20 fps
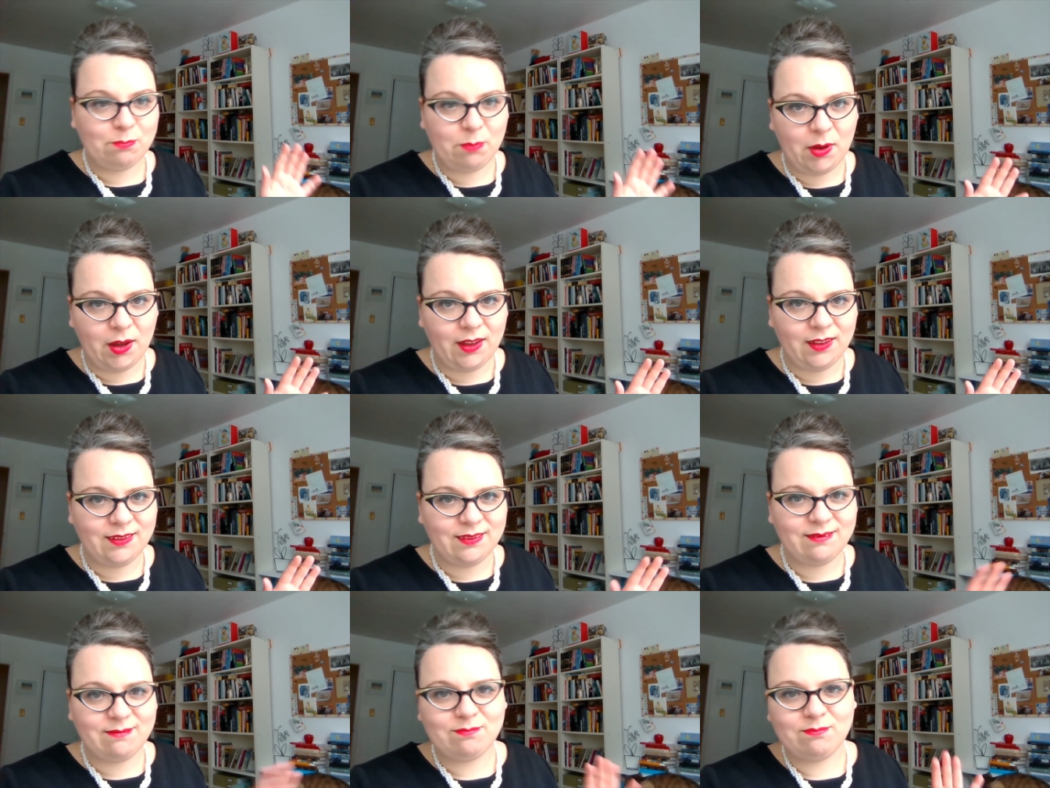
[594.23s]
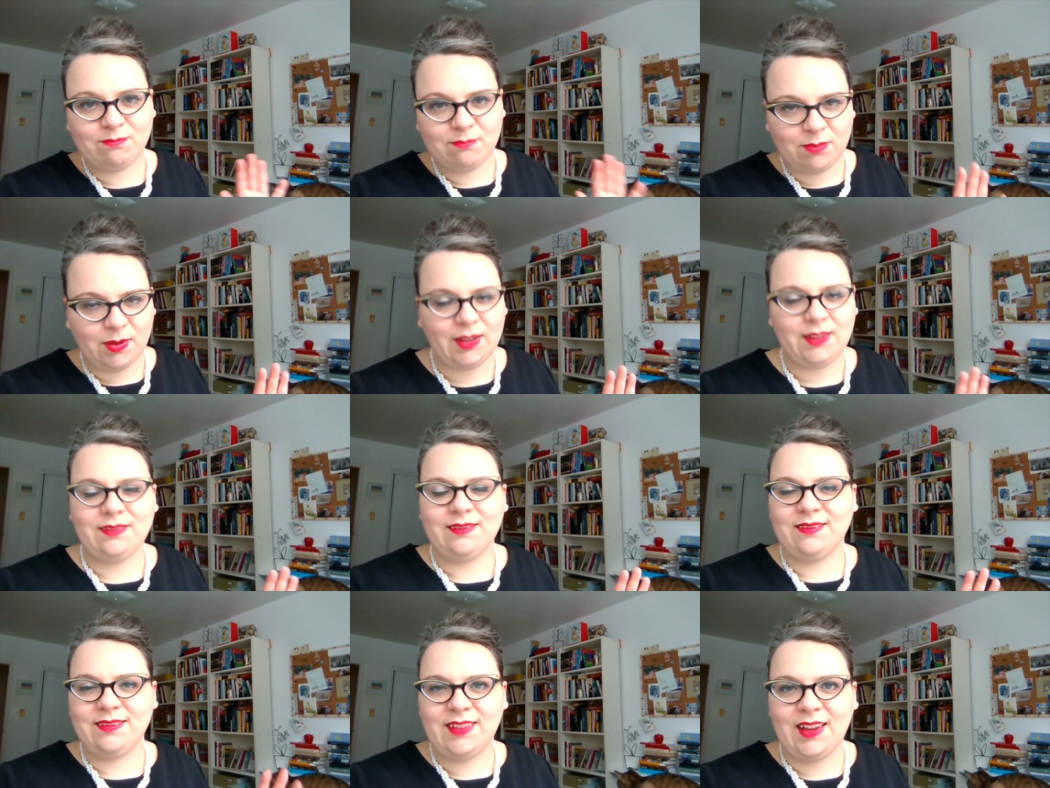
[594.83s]
but
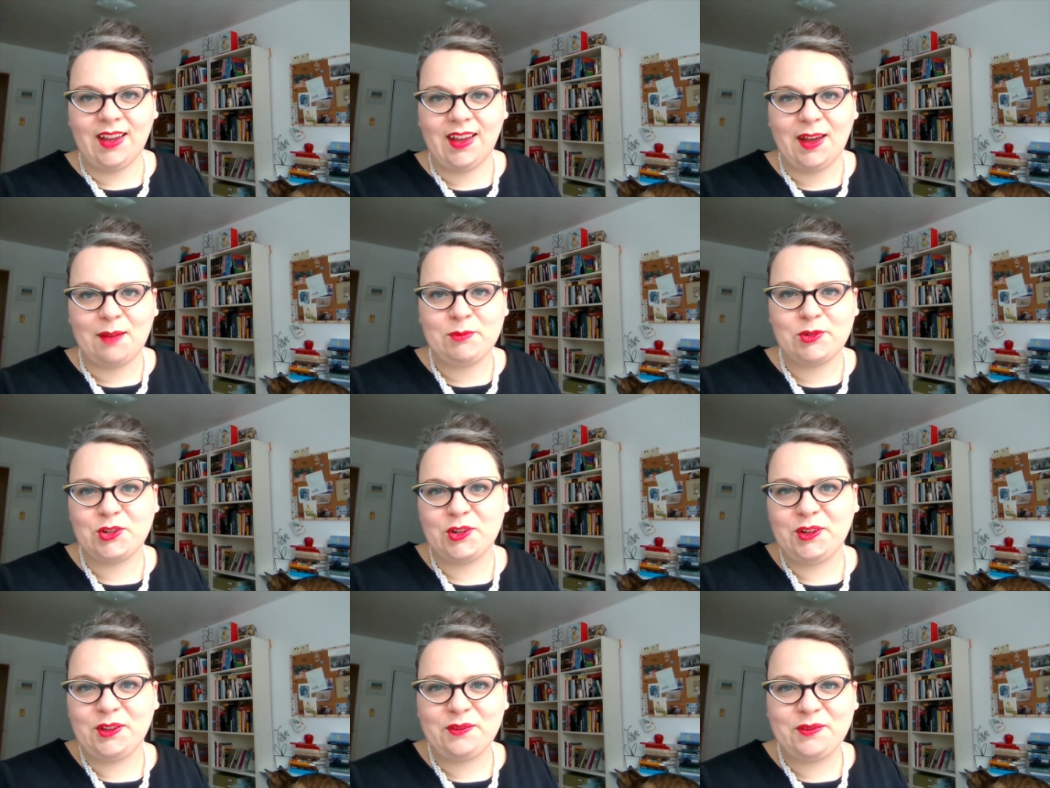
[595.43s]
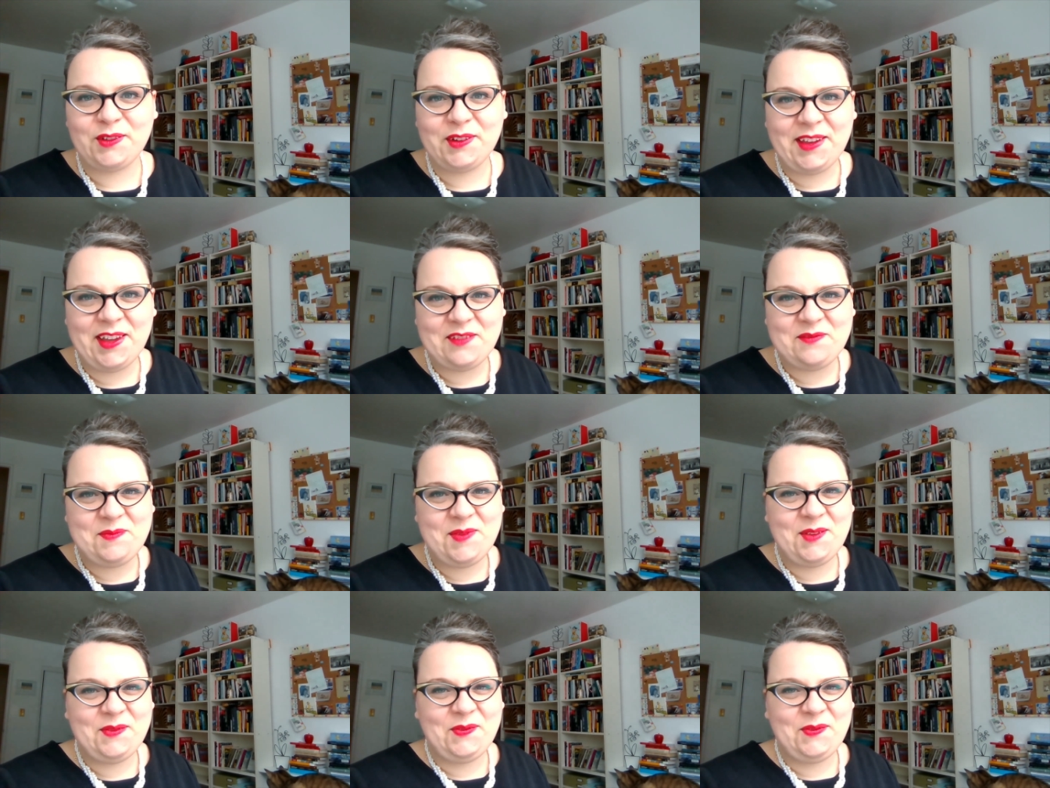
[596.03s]
but uh, I'm sure you'll forgive me